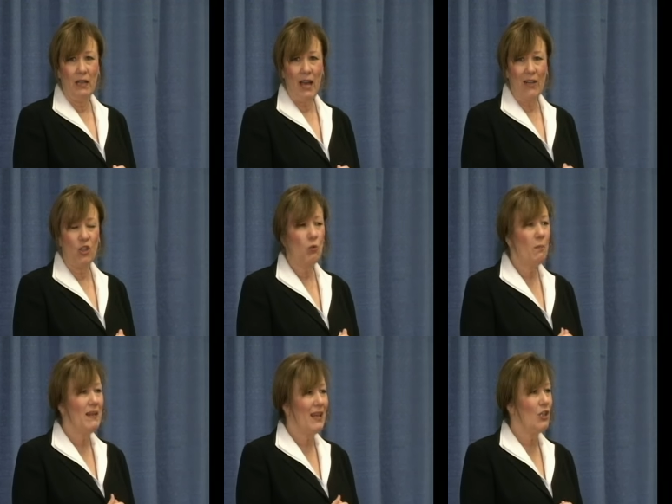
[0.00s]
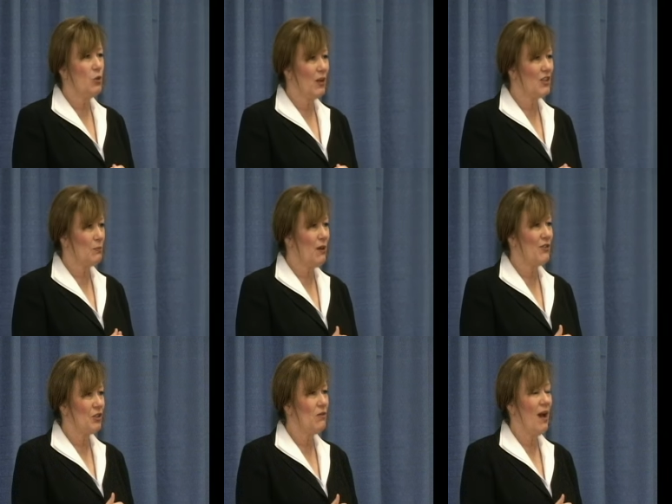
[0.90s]
And you will begin to
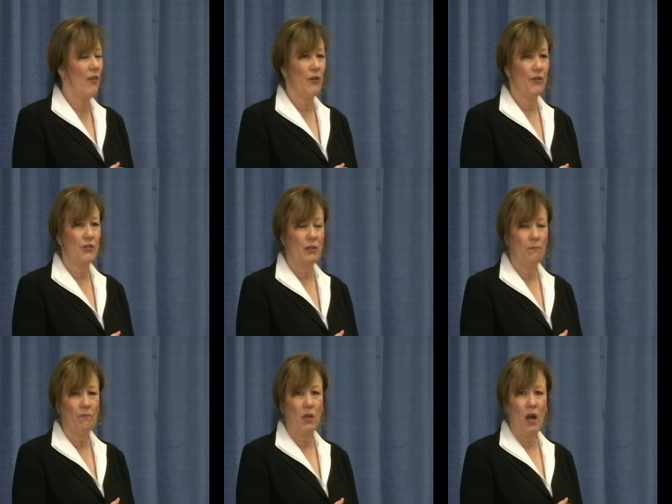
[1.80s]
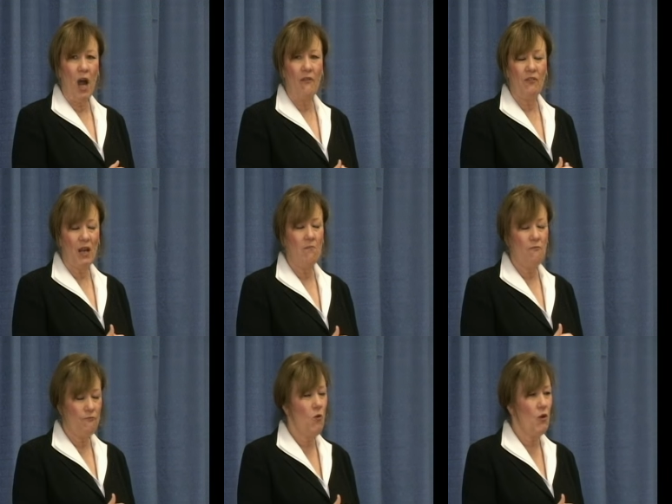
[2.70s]
express to others, I've come
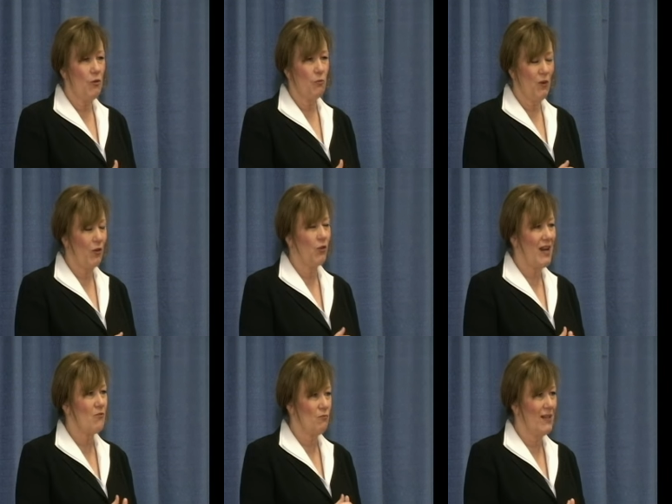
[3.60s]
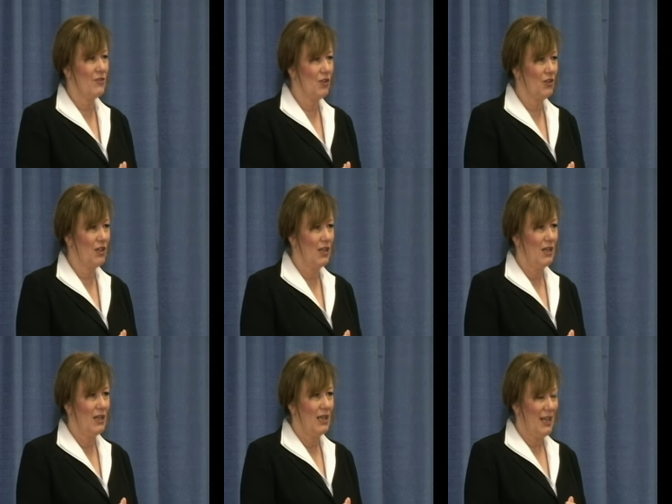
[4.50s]
forth with great reason
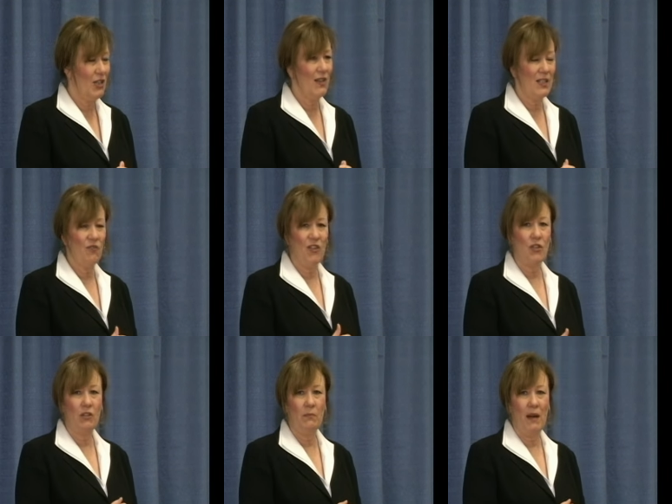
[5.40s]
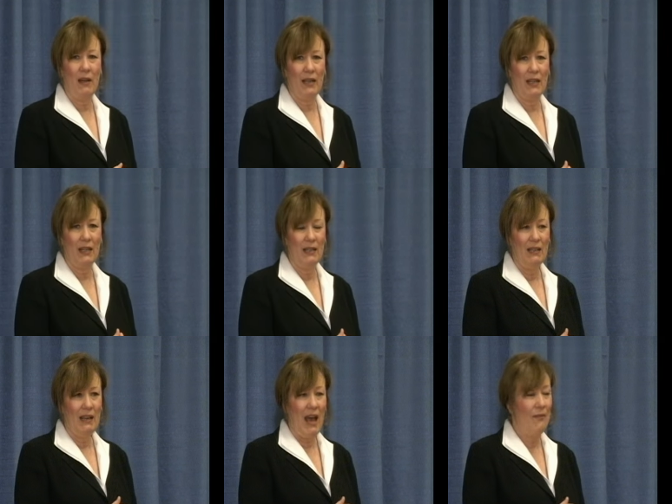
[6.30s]
into this physical body,
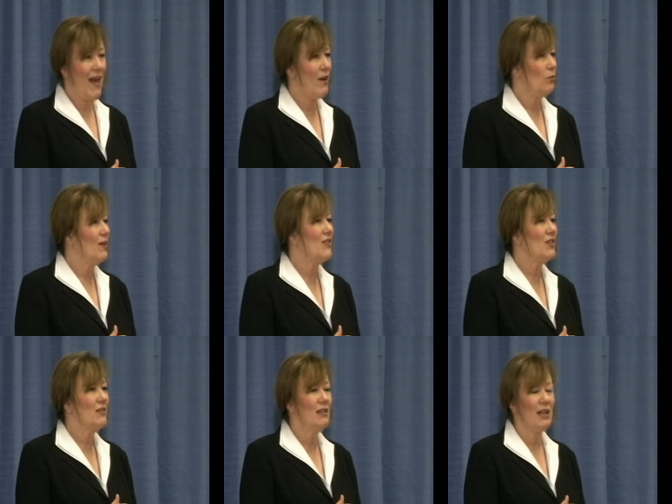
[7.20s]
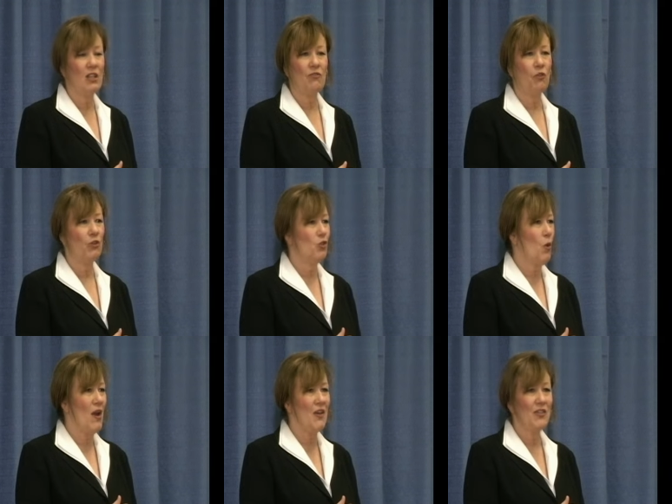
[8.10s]
and that reason is for
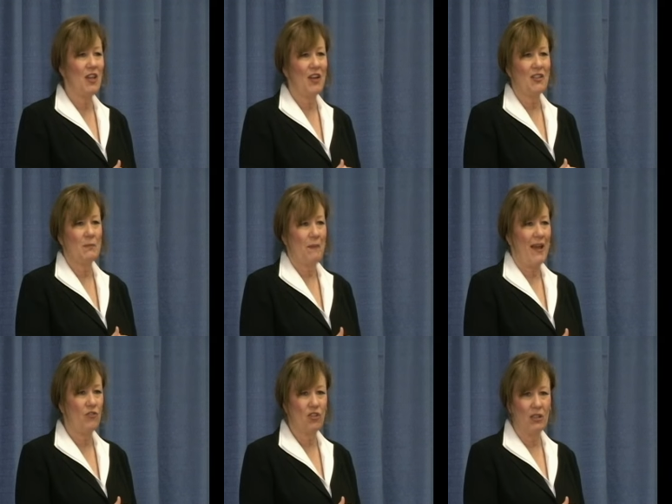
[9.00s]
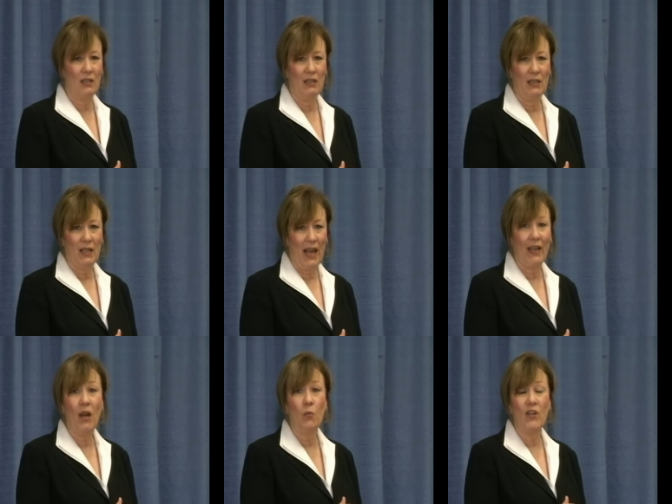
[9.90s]
joyous expansion, and
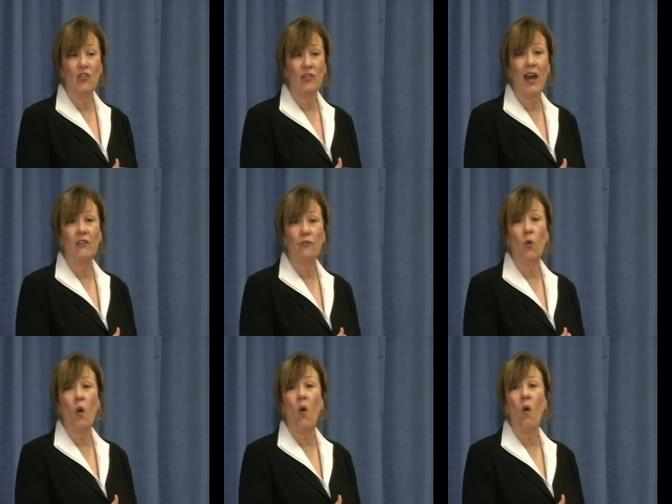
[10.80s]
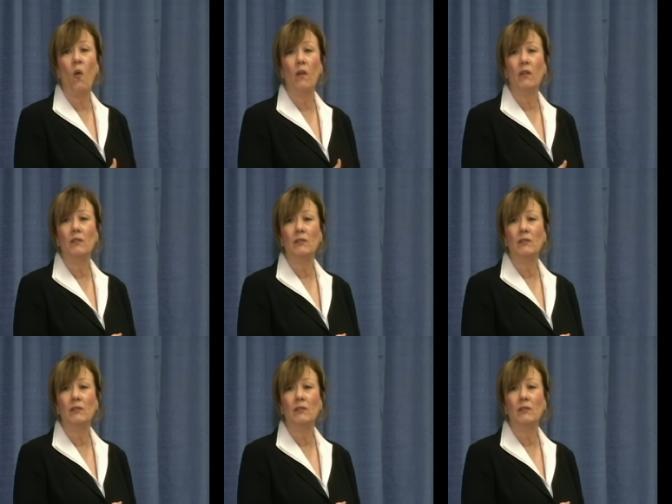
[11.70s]
I wish that for all.